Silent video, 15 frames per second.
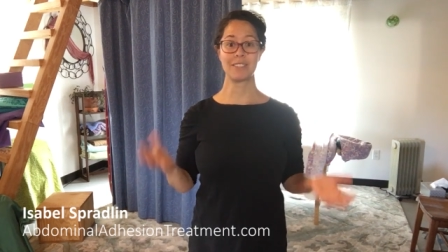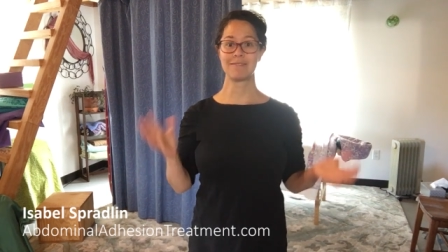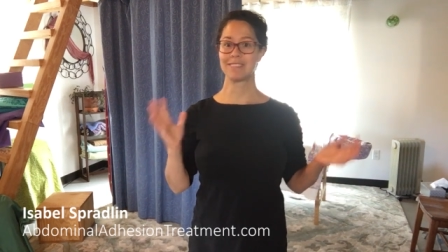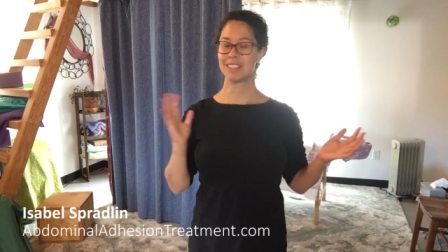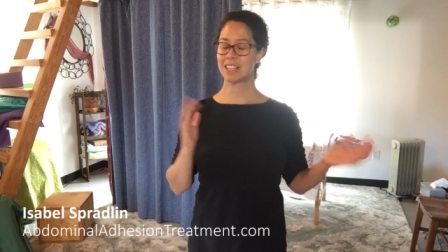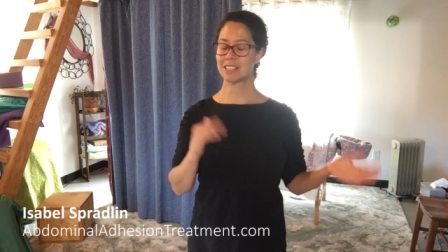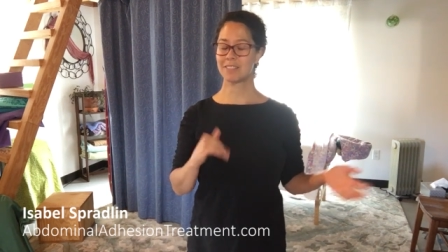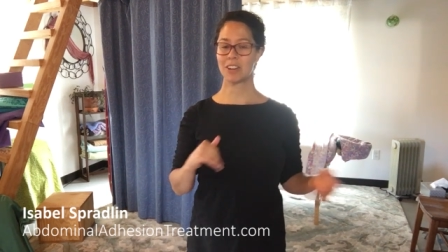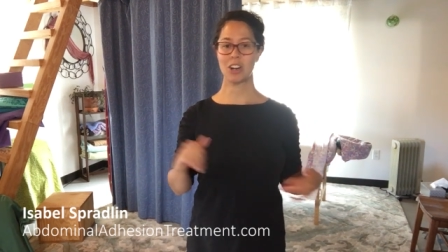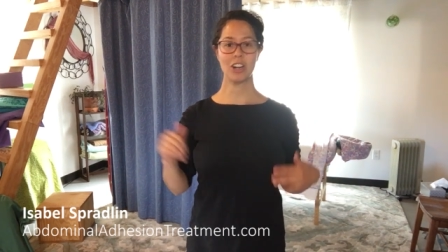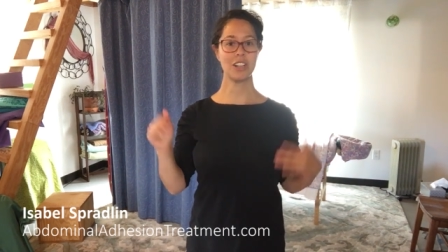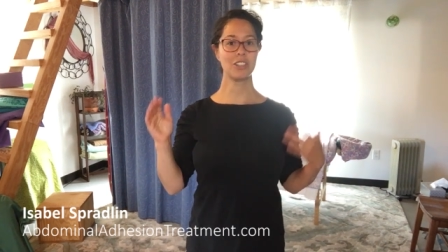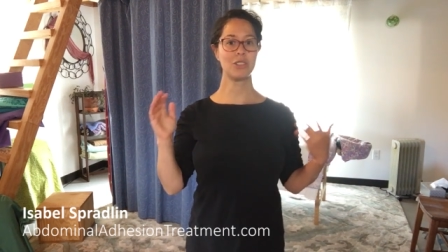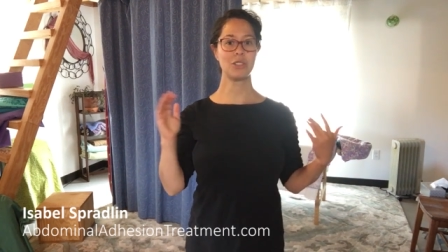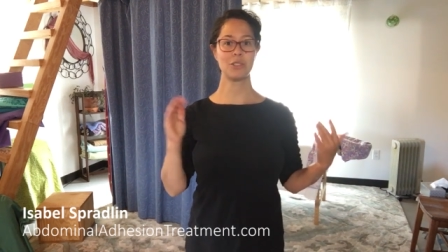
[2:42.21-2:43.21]
Lots of
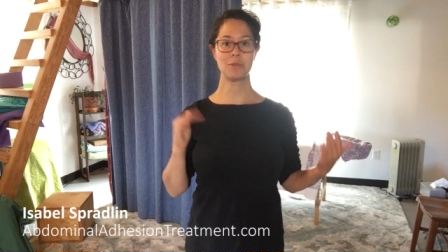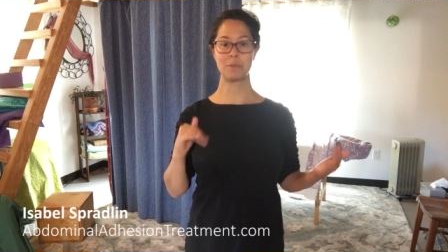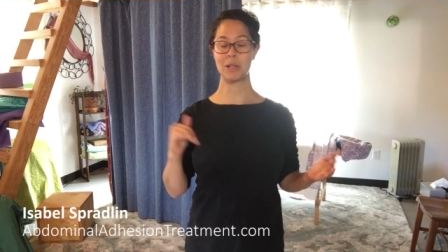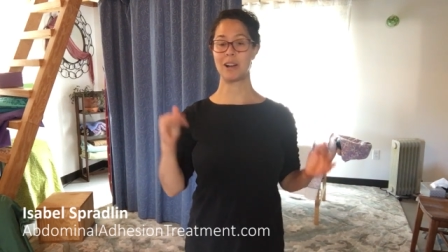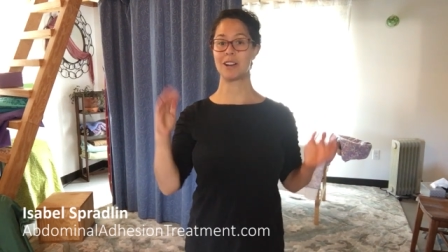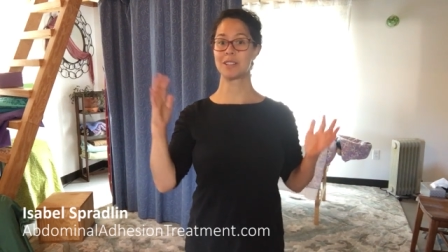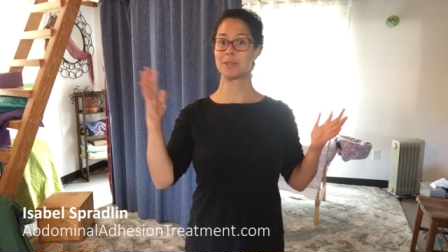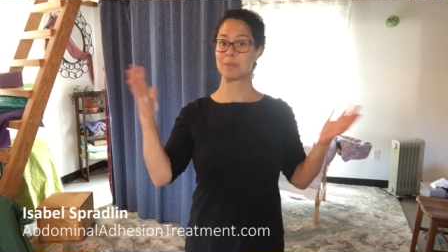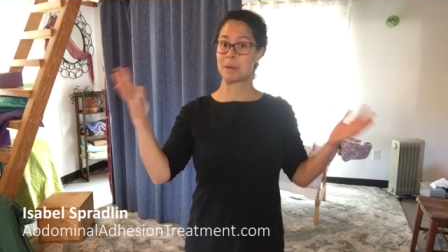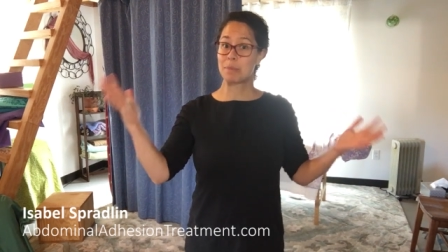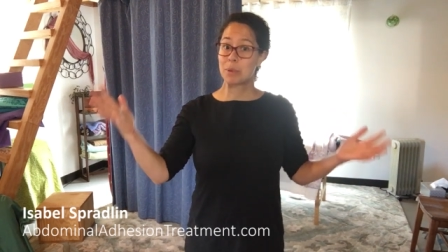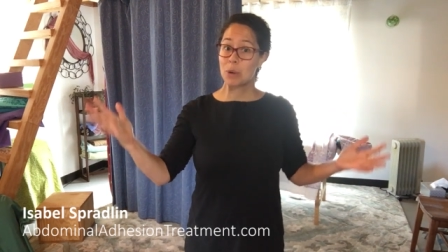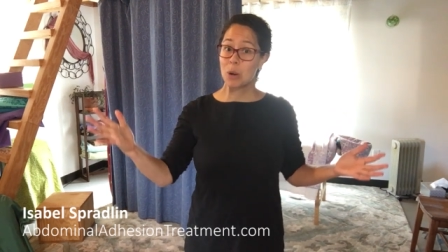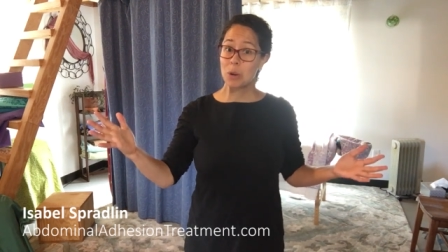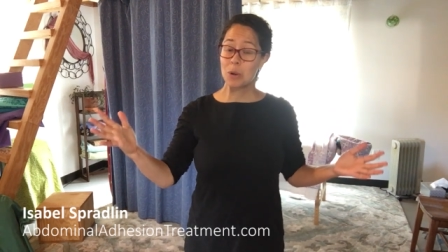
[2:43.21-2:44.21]
articles, blogs, my
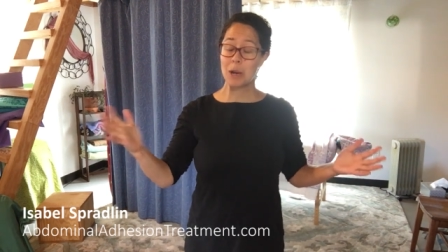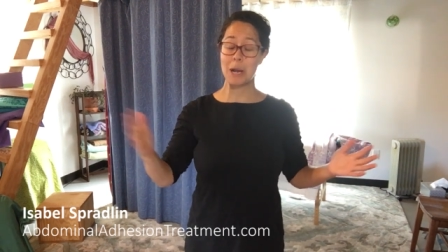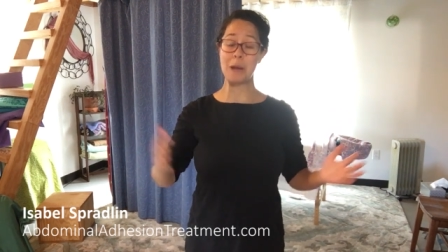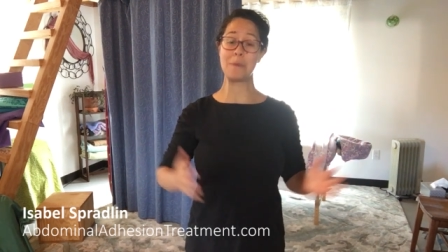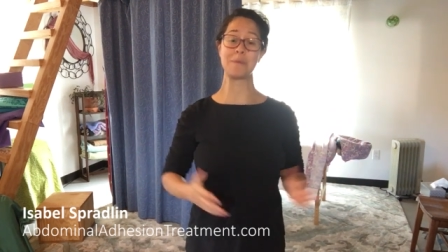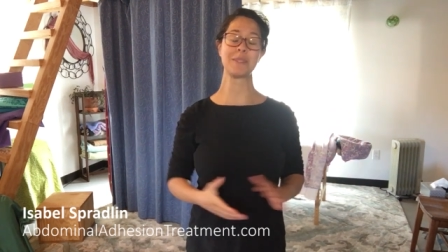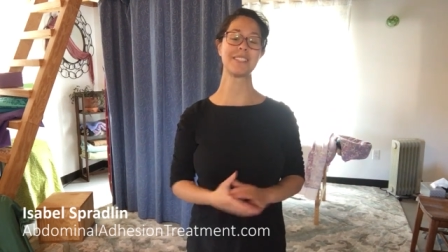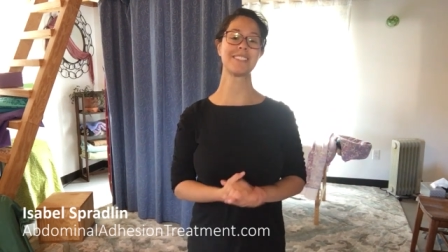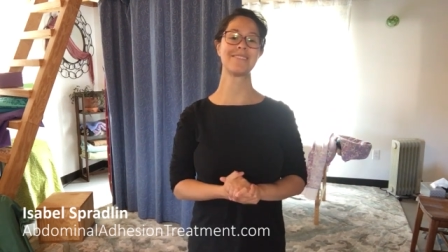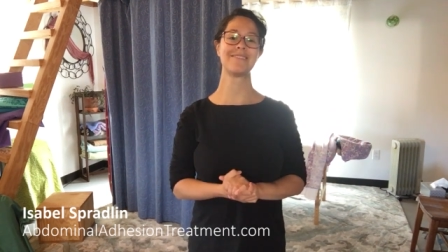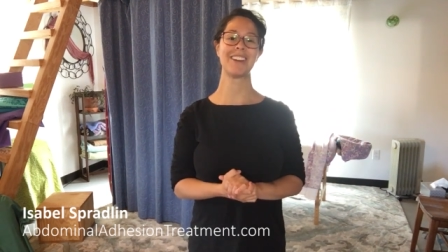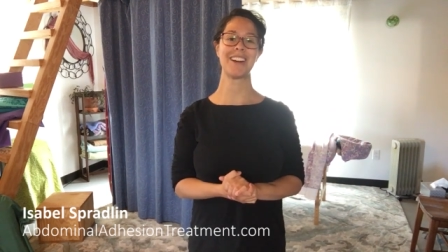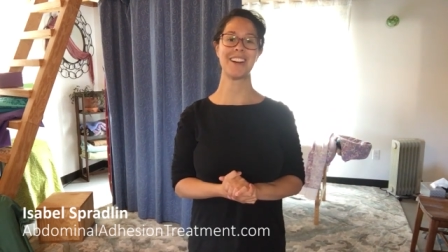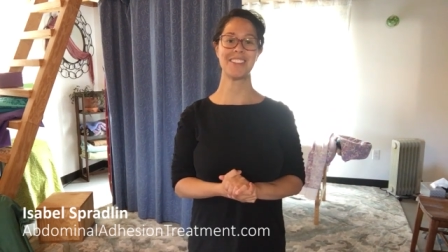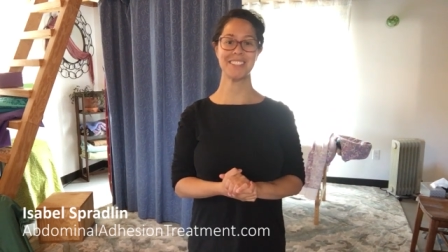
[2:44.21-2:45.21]
programs.
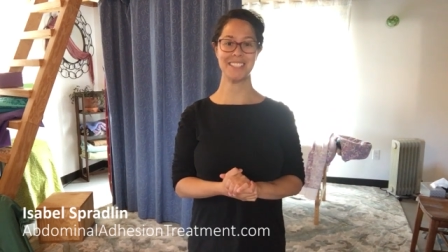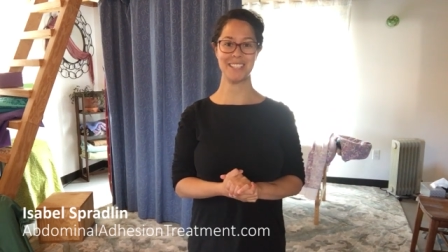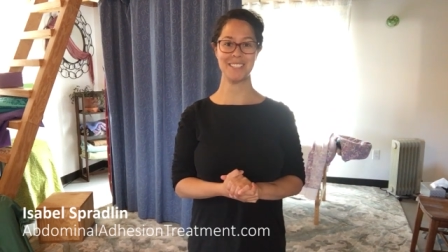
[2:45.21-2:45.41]
I'll see you